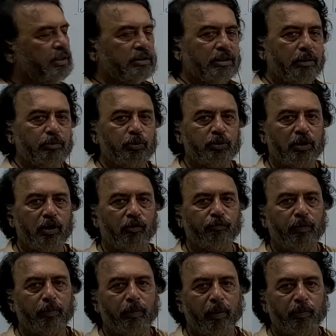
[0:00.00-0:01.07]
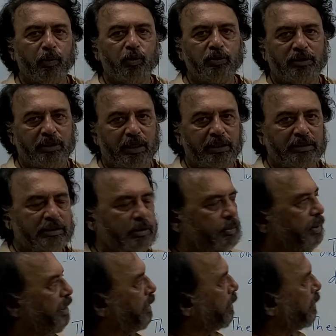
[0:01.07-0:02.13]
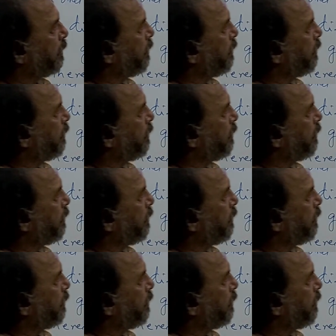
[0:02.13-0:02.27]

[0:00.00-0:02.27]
distribution of the proposed estimator.